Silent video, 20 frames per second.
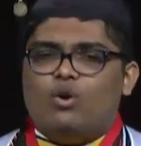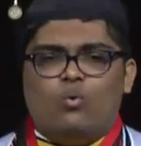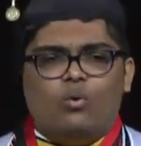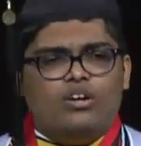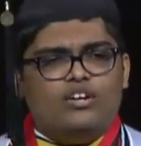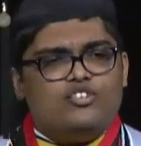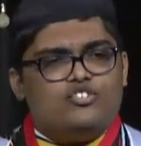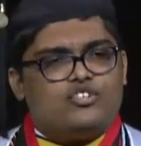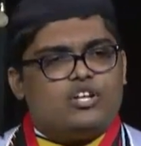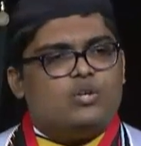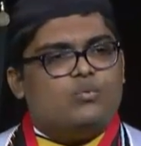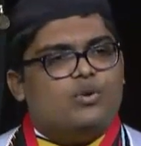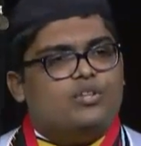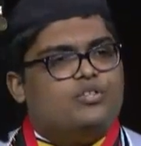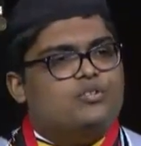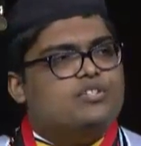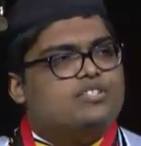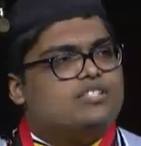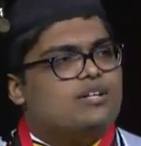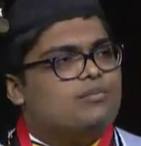want to share
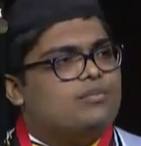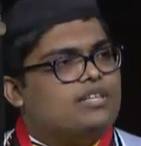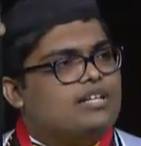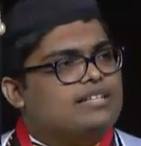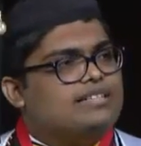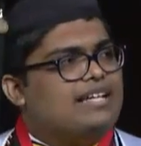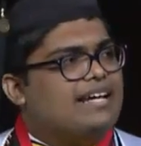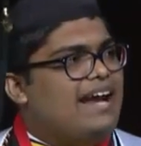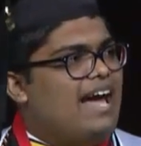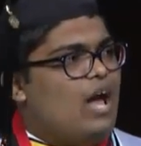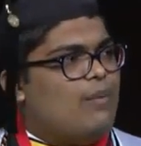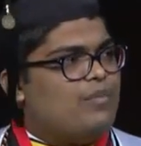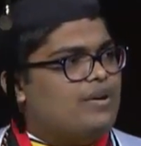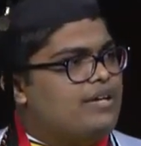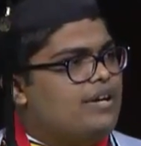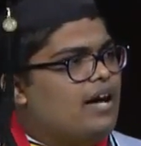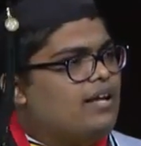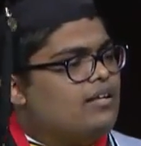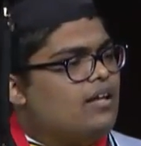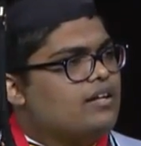with you something that happened
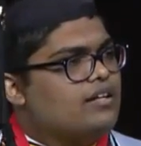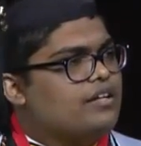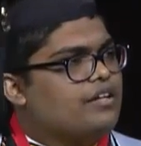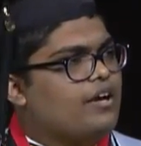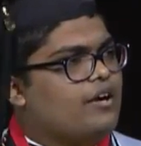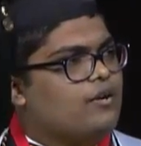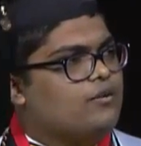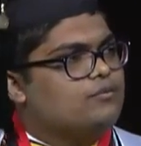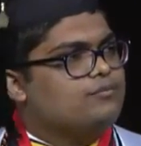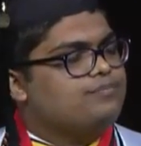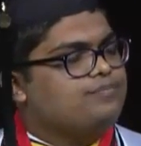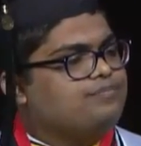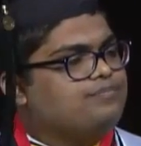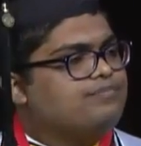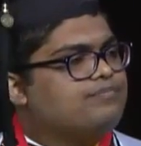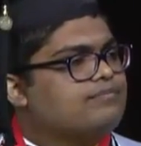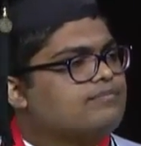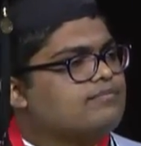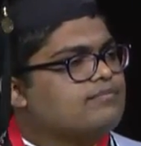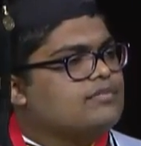not long ago.
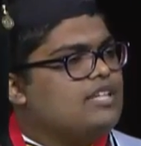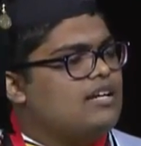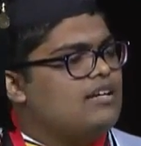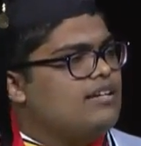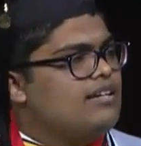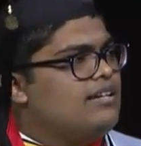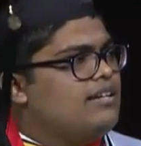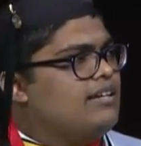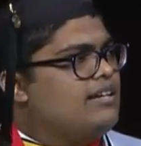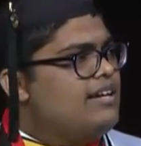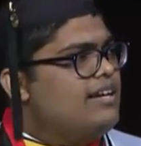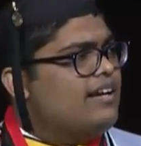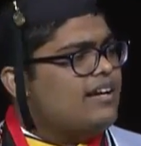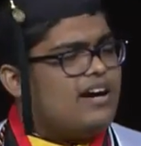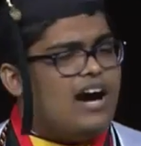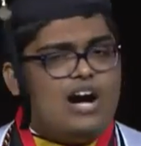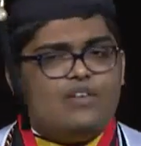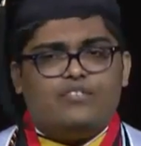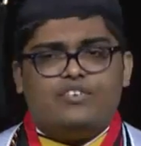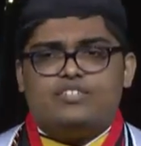In a
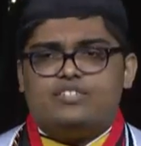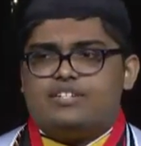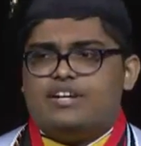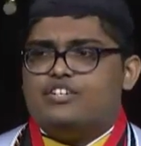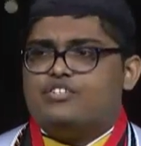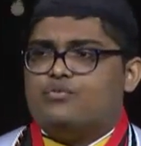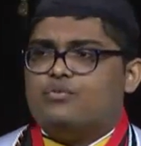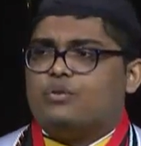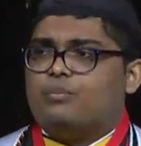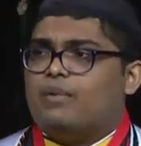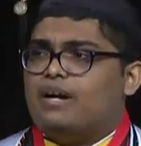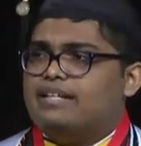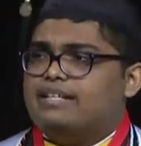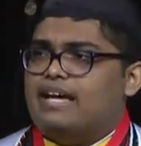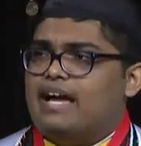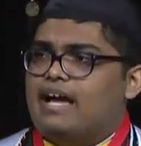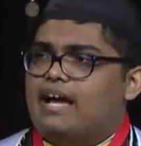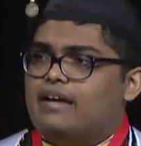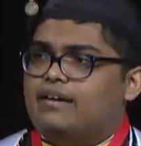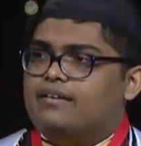conversation with my
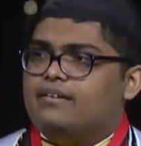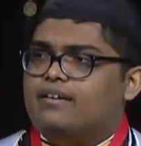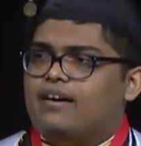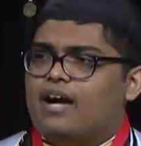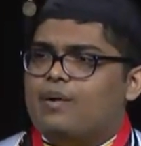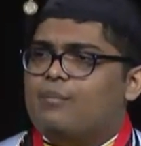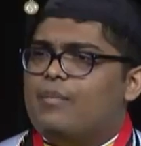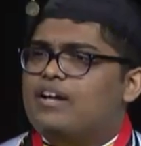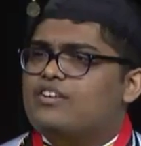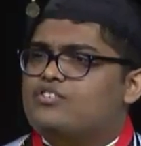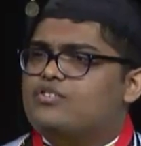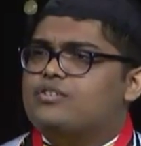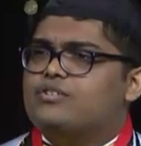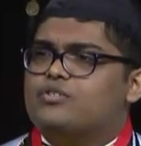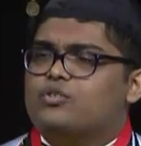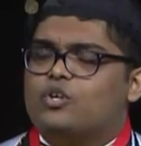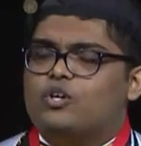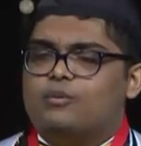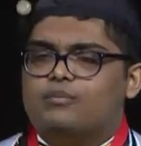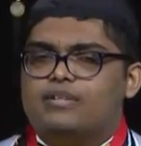dad, I mentioned
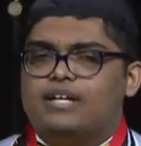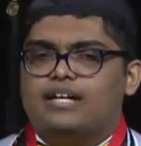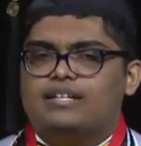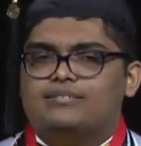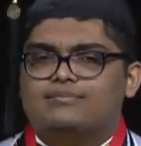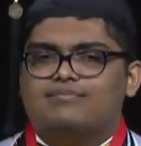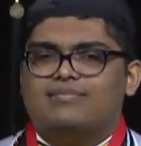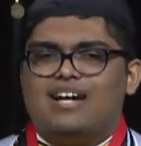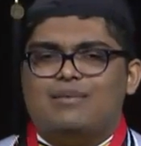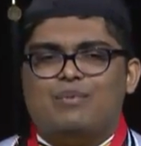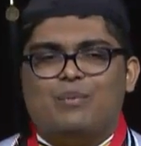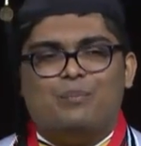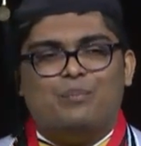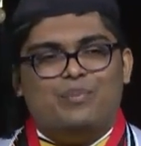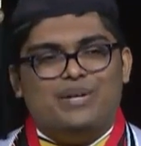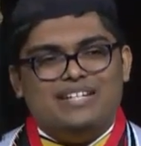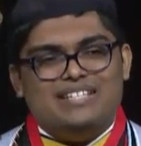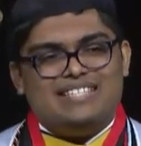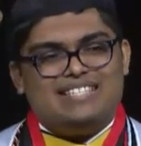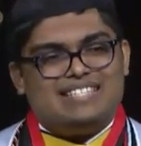to him that I'm a
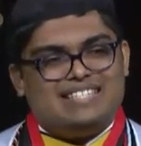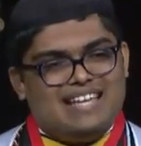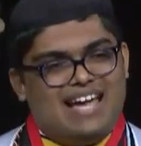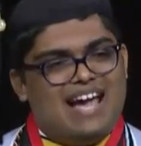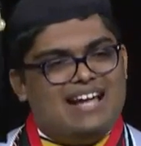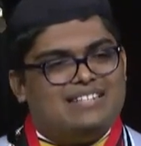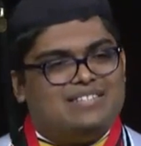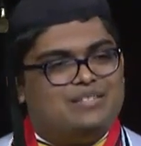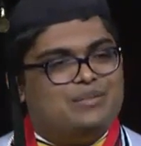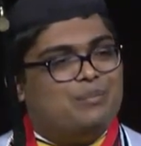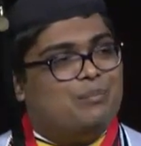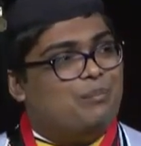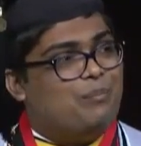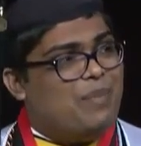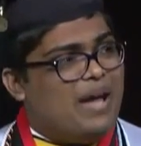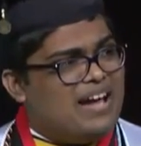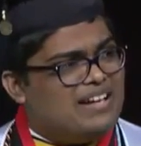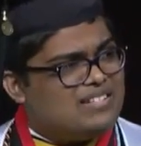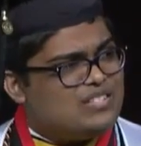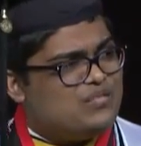bit sad that the
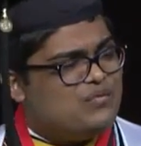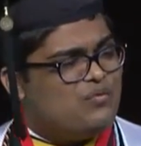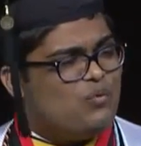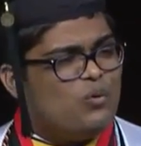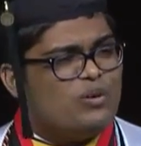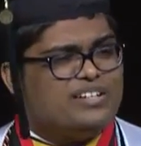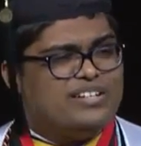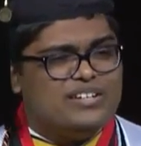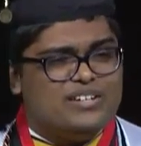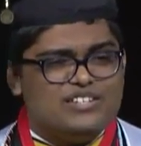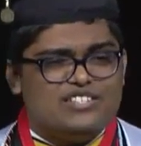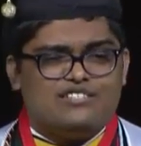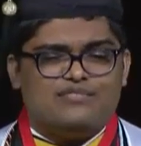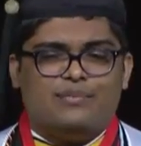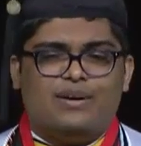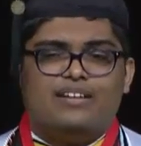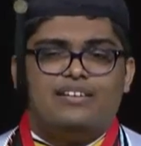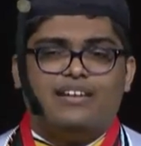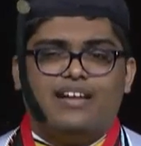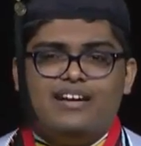best 4 years of
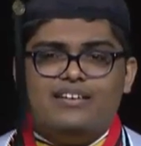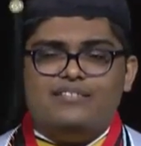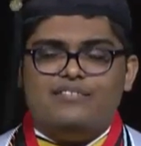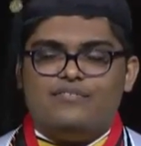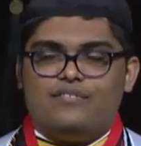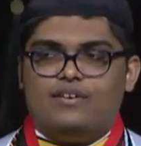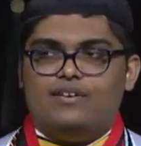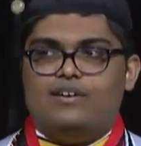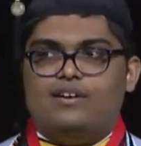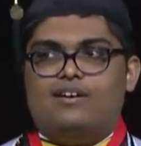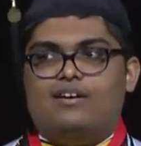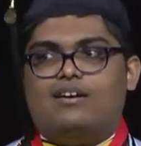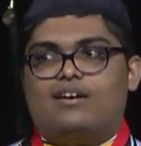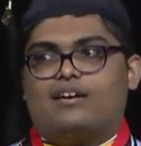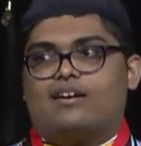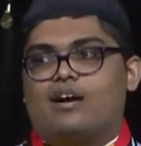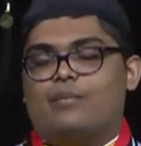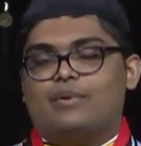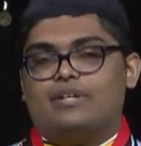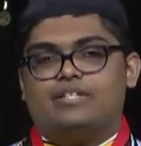my life are
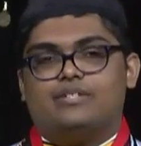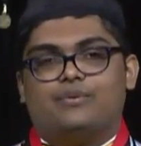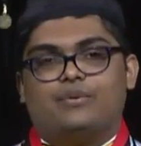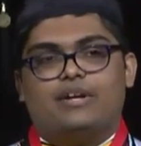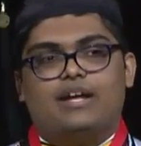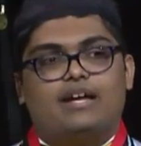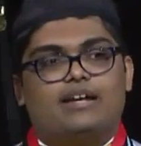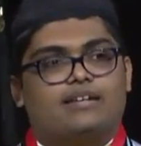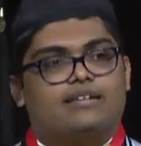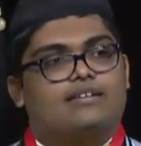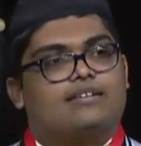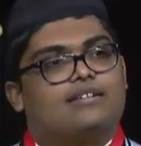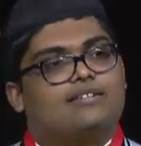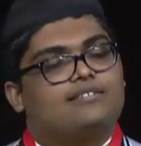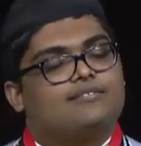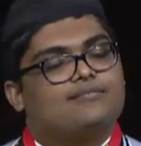coming to an end.